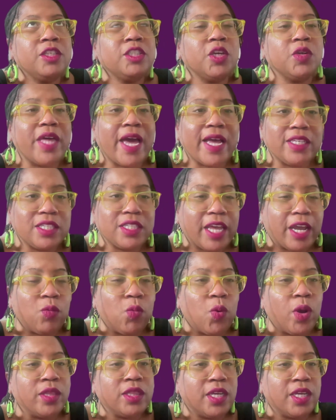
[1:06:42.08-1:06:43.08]
So that's like
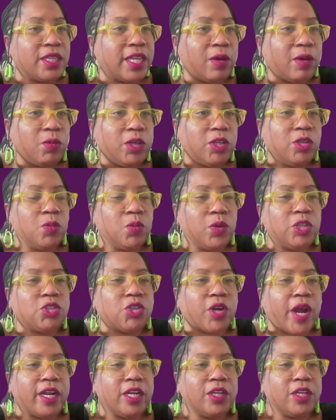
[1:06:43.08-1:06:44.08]
one thing that we
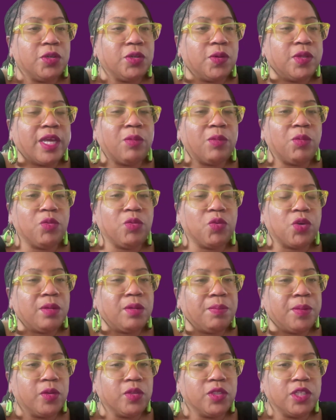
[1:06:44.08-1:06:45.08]
try to do and that we
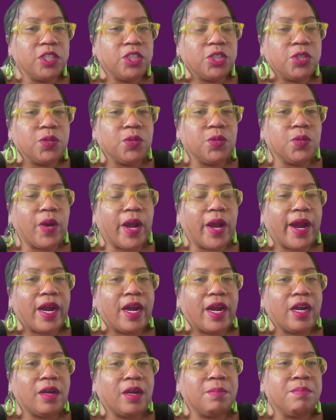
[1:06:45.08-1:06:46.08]
really build into
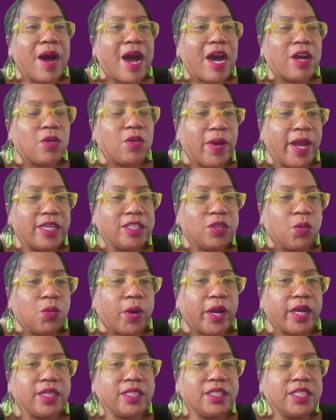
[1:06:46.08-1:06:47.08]
our model as an
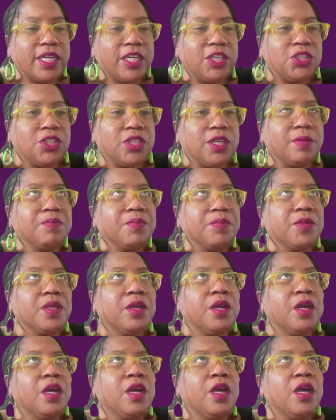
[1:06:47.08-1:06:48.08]
organization.
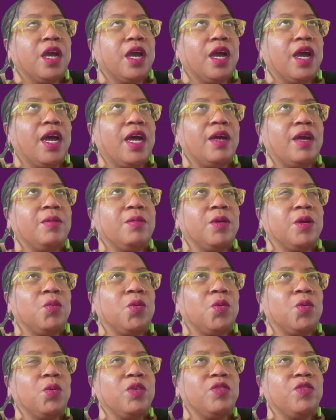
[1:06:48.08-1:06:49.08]

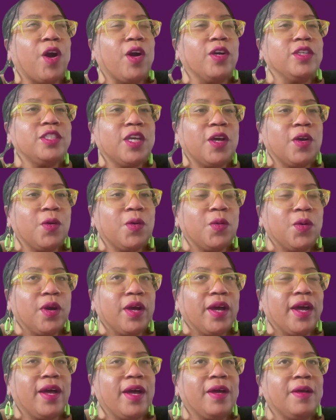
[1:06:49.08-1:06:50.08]
What we've
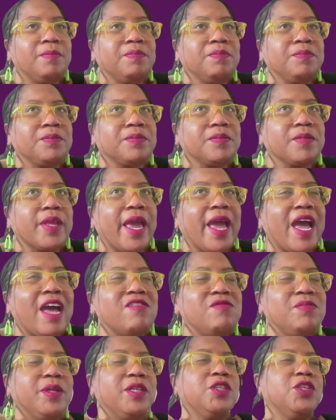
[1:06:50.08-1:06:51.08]
also
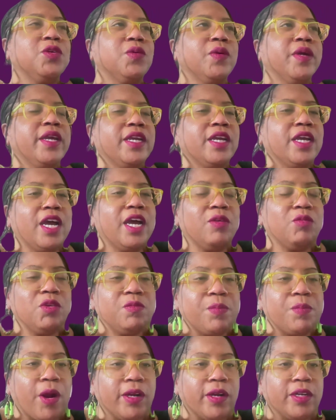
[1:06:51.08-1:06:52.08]
have been doing,
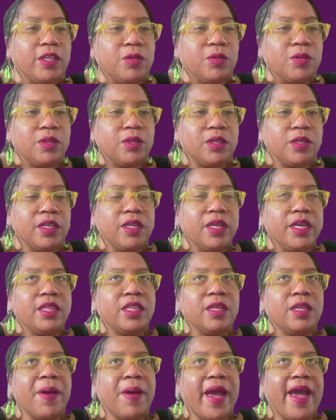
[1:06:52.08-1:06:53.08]
we've partnered
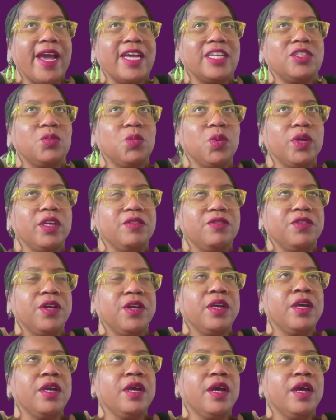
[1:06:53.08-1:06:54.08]
in the past with
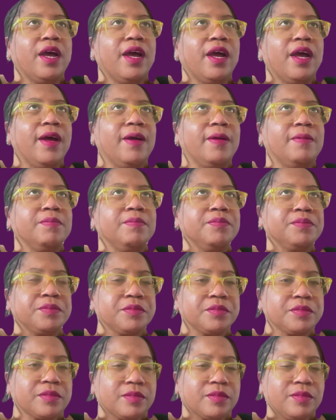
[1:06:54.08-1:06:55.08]

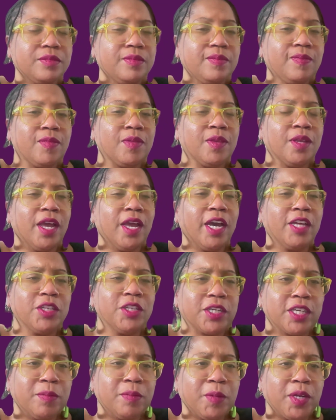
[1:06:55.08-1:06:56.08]

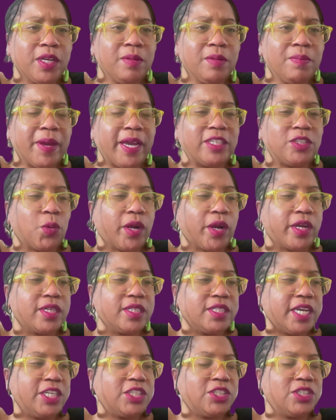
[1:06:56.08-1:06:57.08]
other community-based
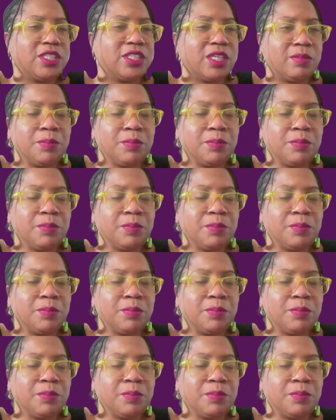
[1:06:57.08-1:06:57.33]
organizations.